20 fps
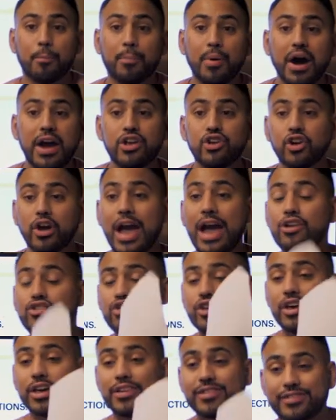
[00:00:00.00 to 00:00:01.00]
But you're
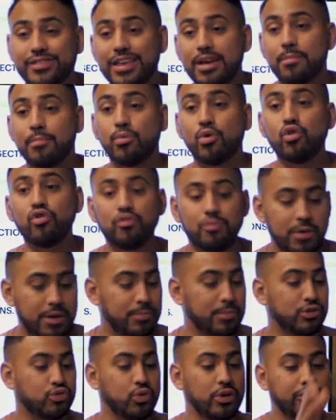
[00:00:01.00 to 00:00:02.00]
actually going to see a
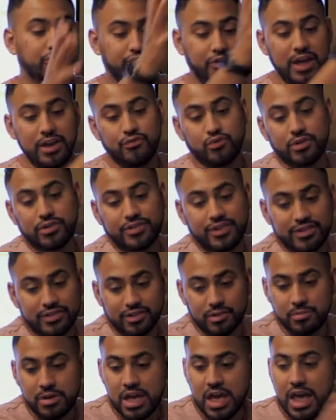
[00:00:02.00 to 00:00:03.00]
movement between
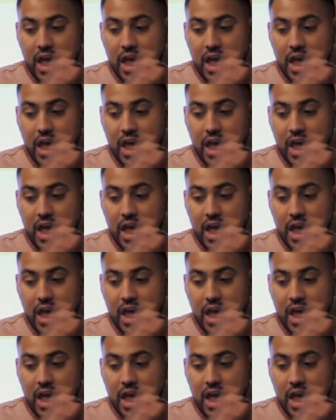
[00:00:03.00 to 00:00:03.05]
favoritism